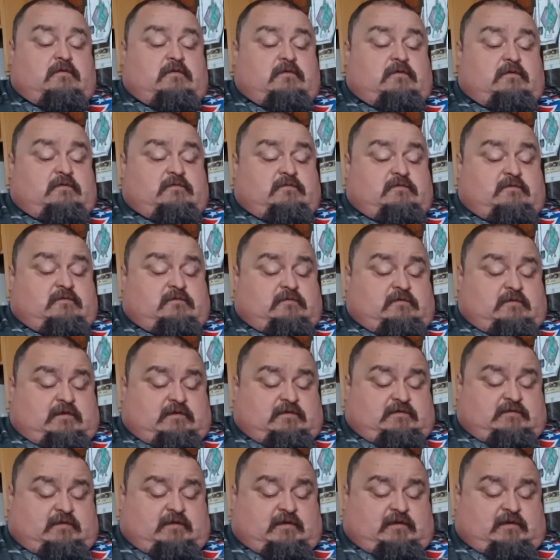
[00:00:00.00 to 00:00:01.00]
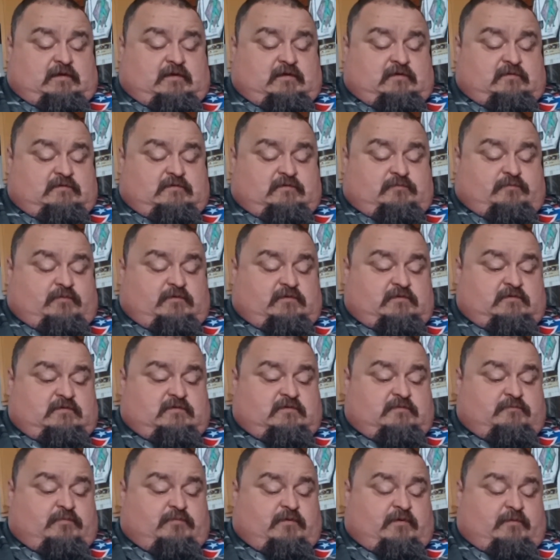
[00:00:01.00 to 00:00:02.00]
So the next thing you know, putting some
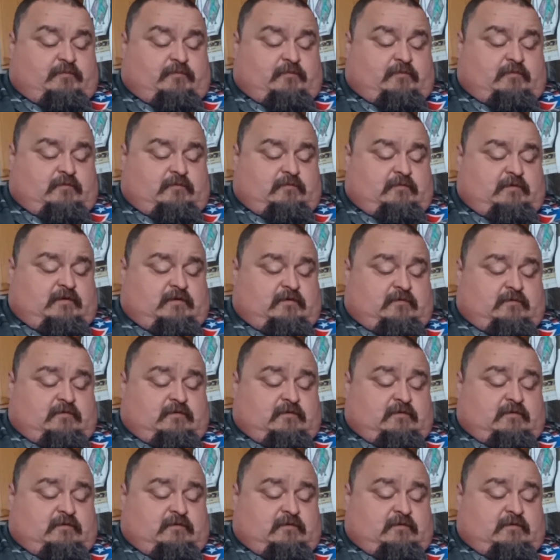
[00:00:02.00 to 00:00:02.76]
pepperoni on it.